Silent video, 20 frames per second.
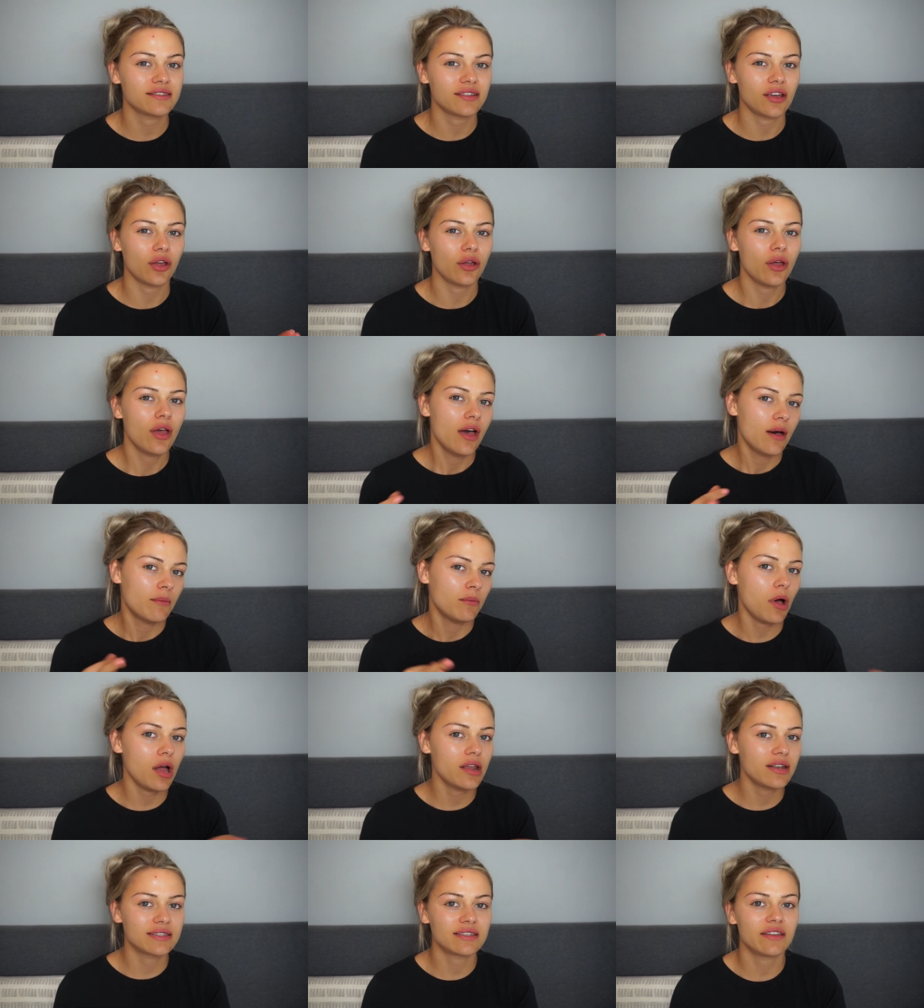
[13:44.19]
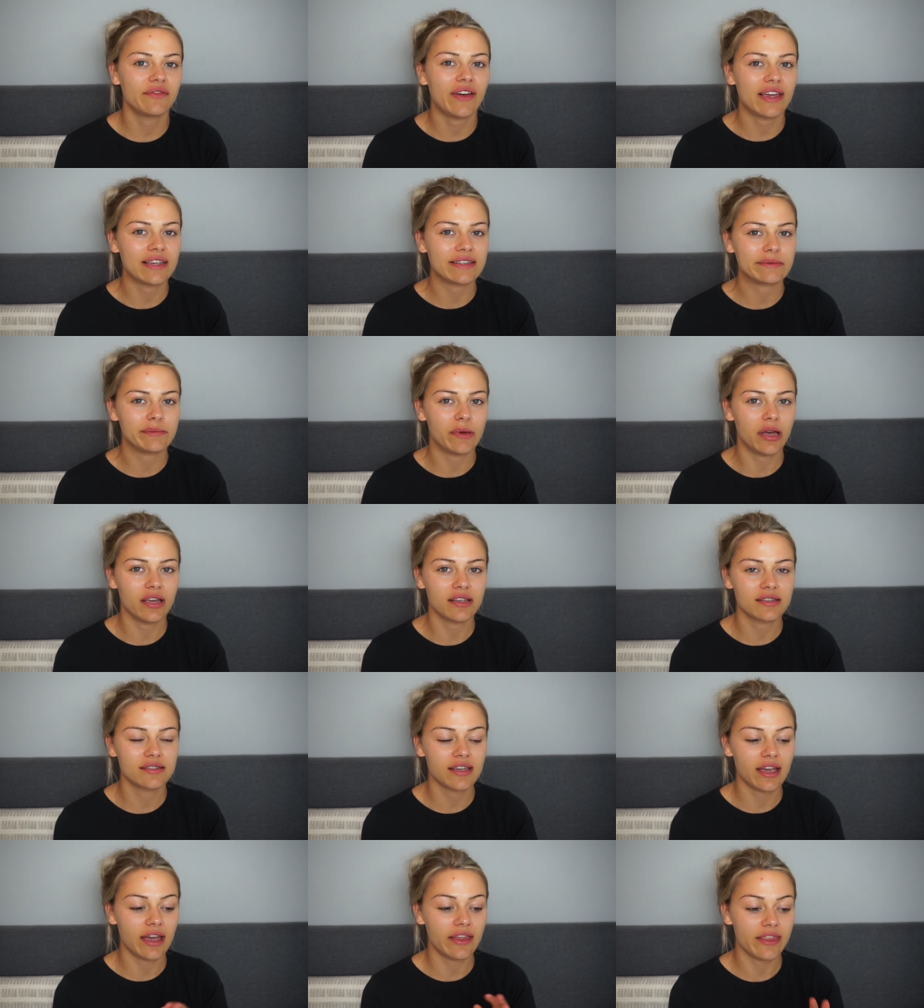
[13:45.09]
So minus the face
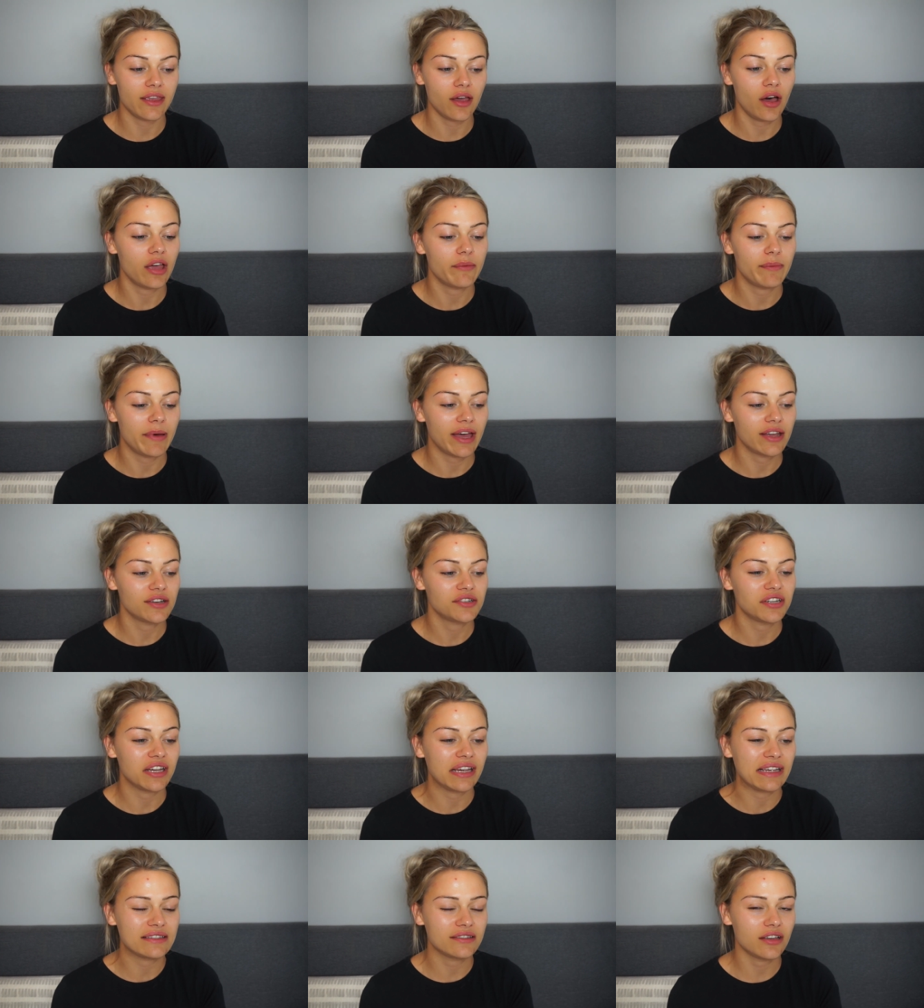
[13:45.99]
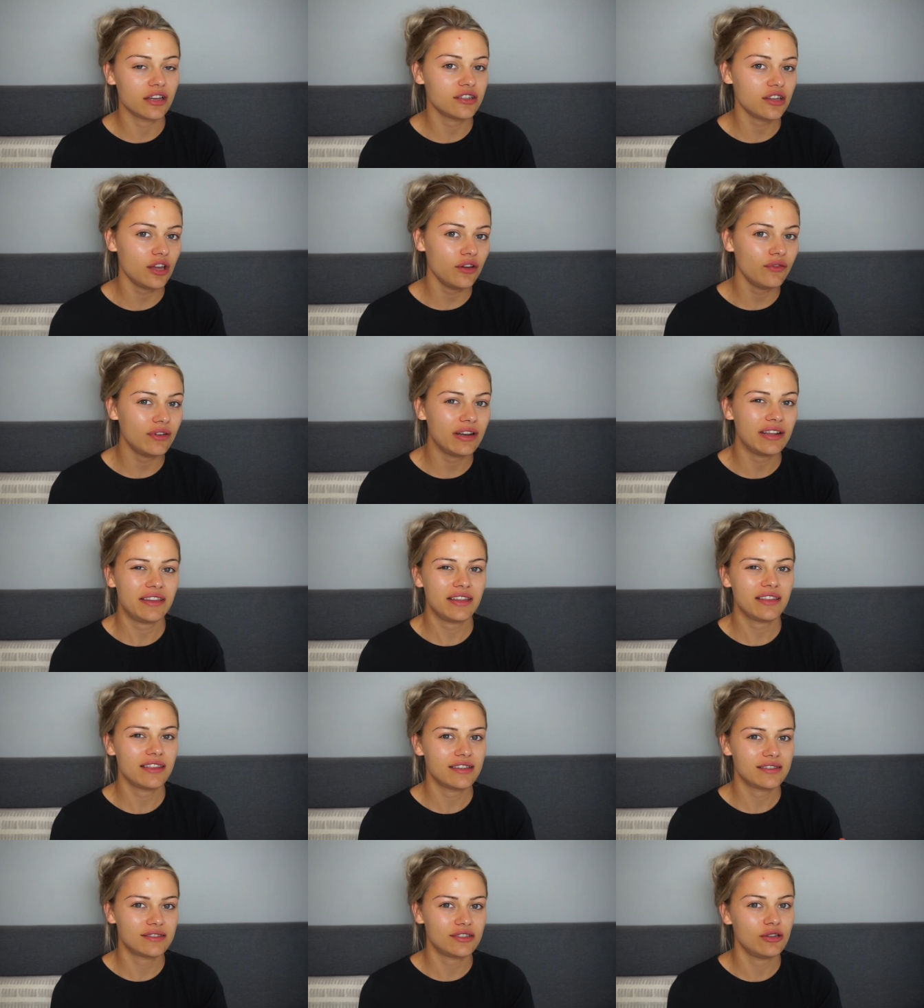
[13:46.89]
mask and the eye patches, I don't really
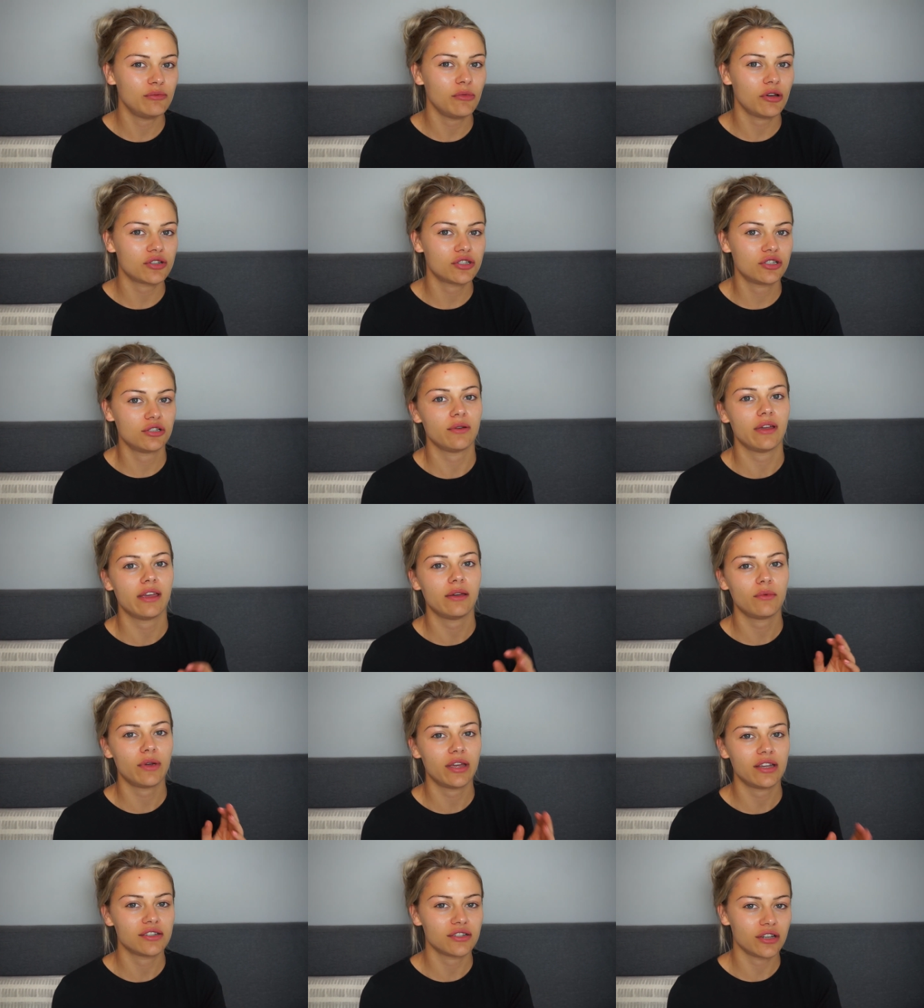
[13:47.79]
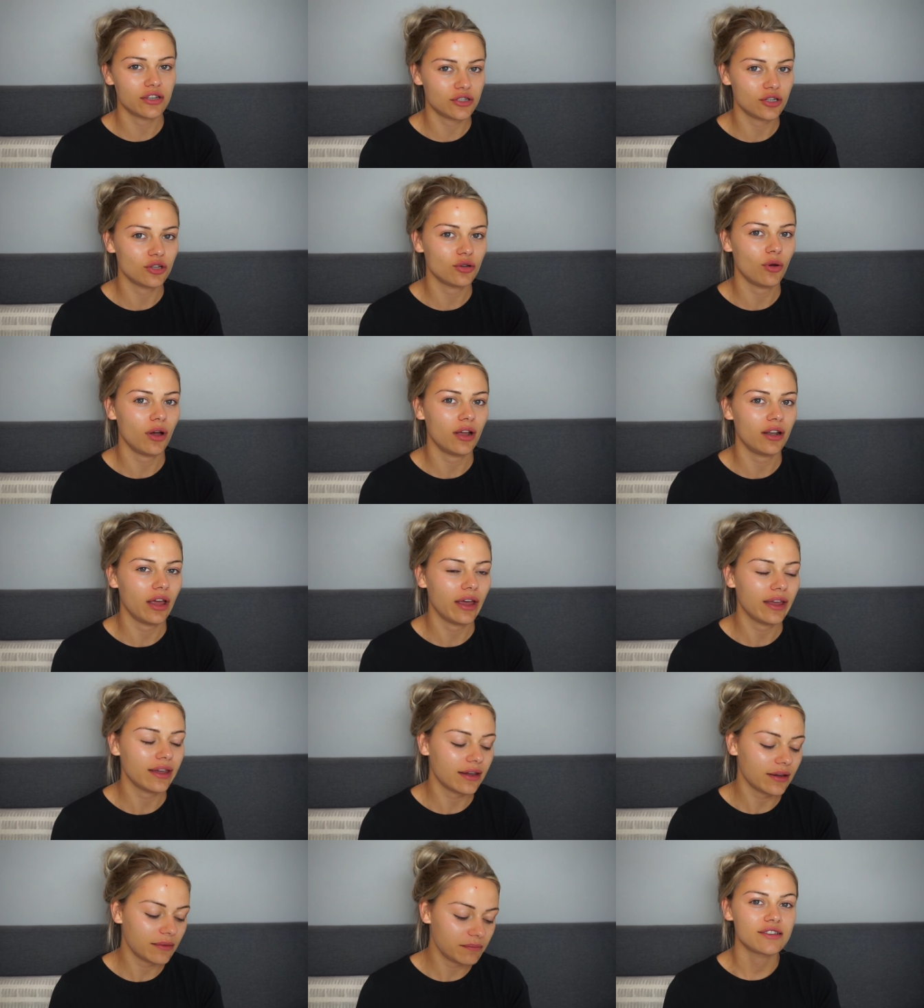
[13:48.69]
think there's too much to it, which I do quite
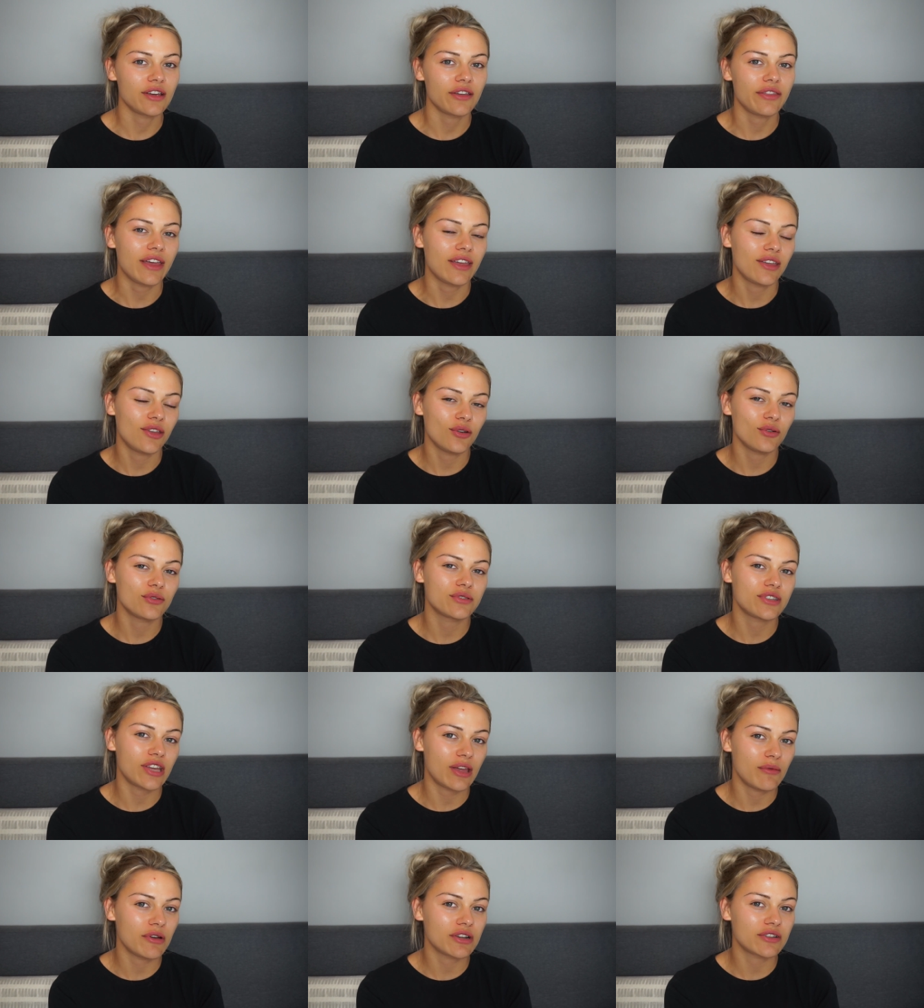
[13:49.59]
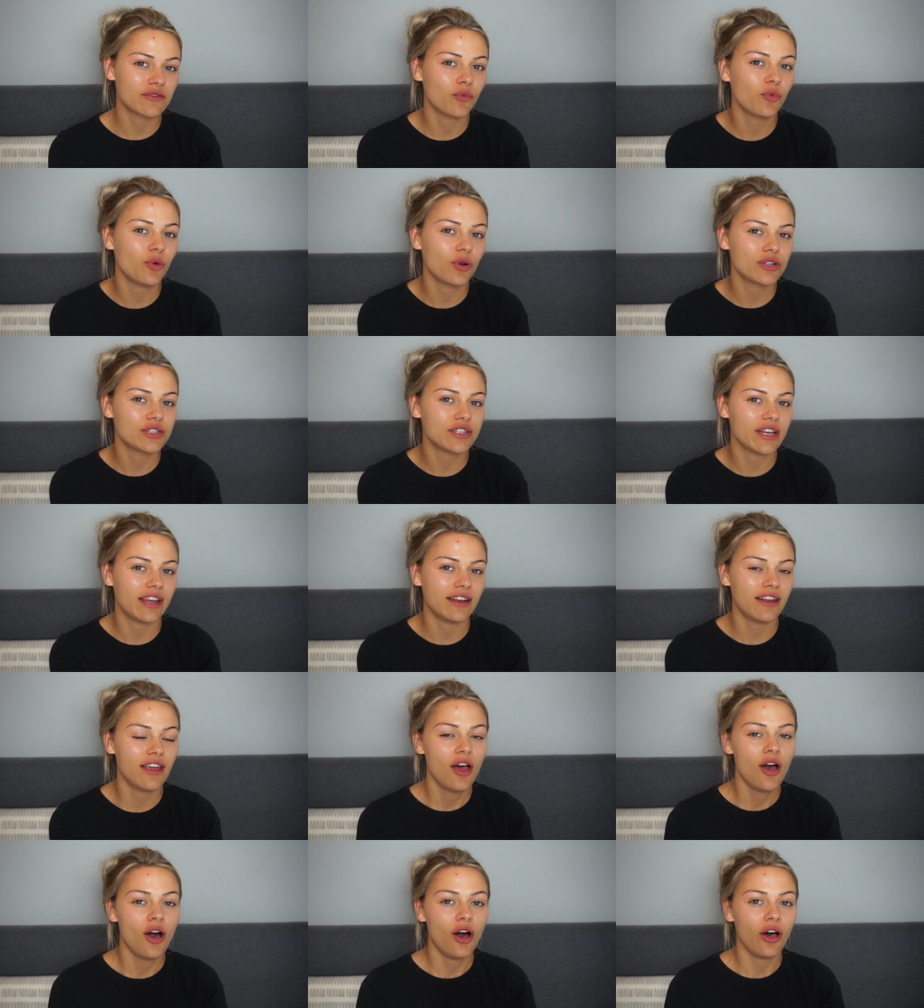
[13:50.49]
like. So thank you all so much for watching.